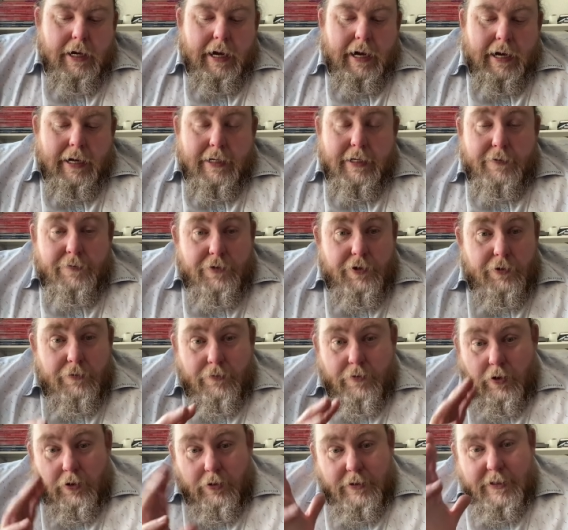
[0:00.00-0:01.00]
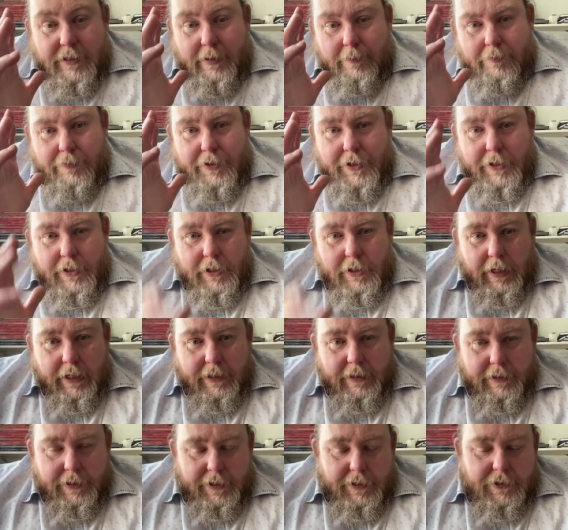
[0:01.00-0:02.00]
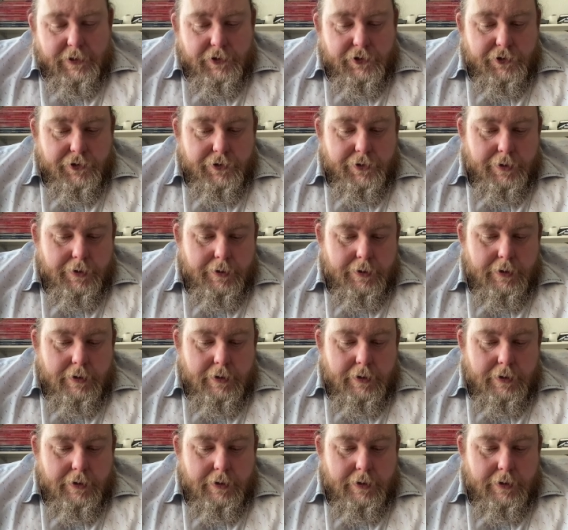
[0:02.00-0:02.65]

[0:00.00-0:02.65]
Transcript: And if you've got something like this